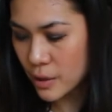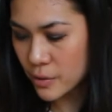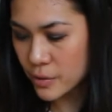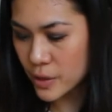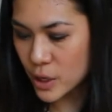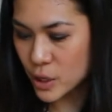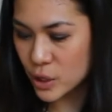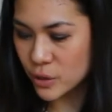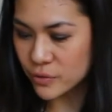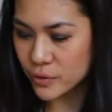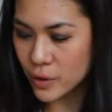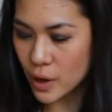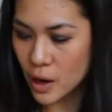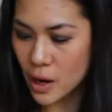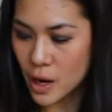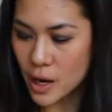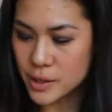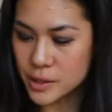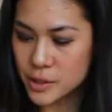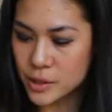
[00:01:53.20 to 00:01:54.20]
Then you've
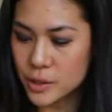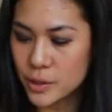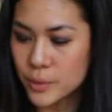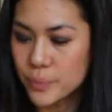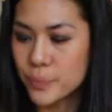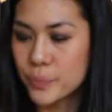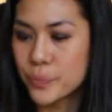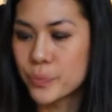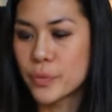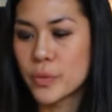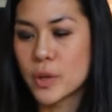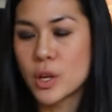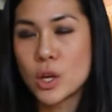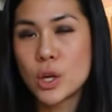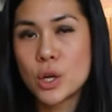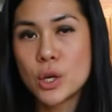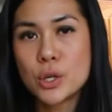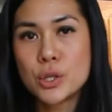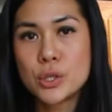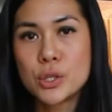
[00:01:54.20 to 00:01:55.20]
got
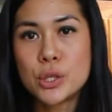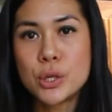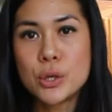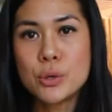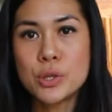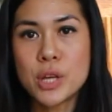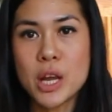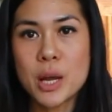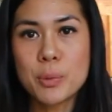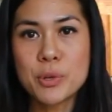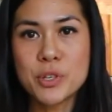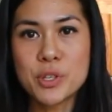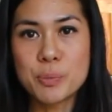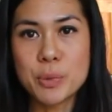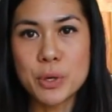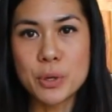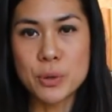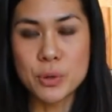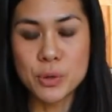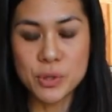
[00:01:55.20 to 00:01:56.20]
2
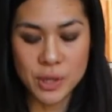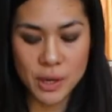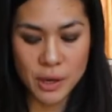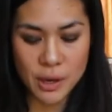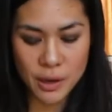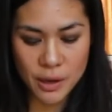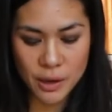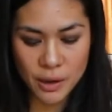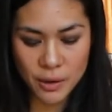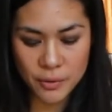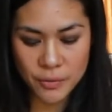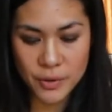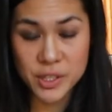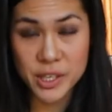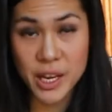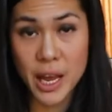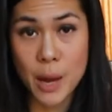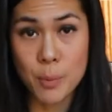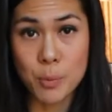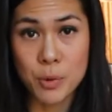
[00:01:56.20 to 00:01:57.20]
tablespoons of
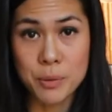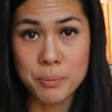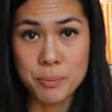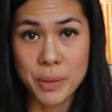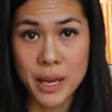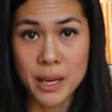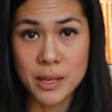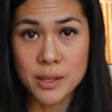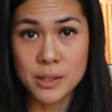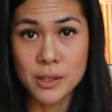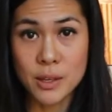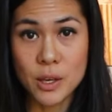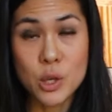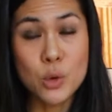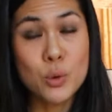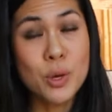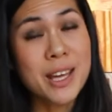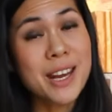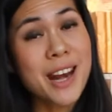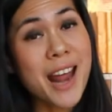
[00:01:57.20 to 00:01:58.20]
tamarind paste.
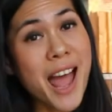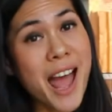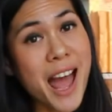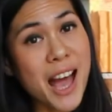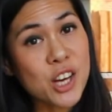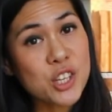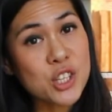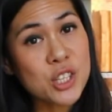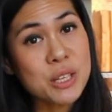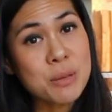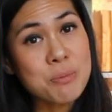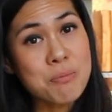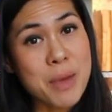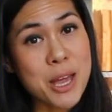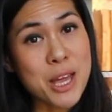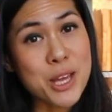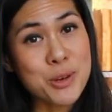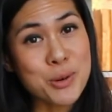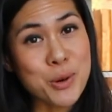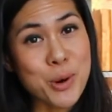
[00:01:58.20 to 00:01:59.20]
You can actually
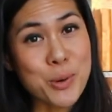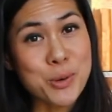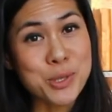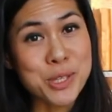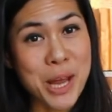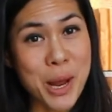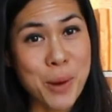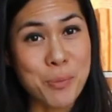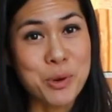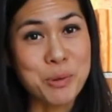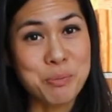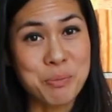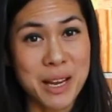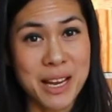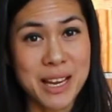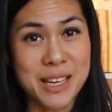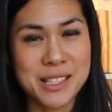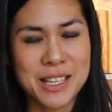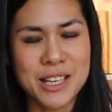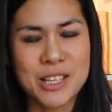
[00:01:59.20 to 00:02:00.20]
make your own tamarind
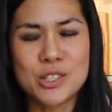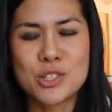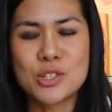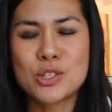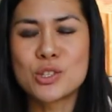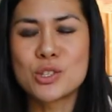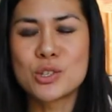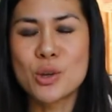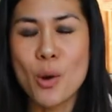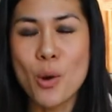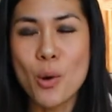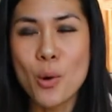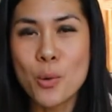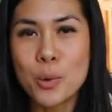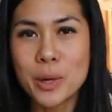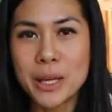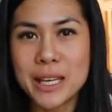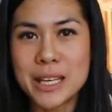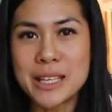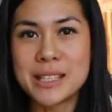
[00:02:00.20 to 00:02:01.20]
paste. It's so
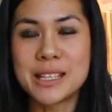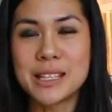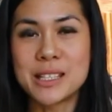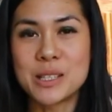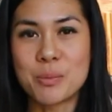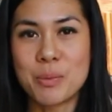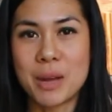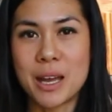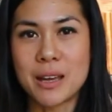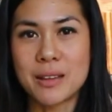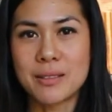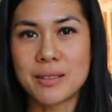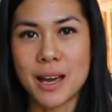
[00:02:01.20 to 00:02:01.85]
easy to make.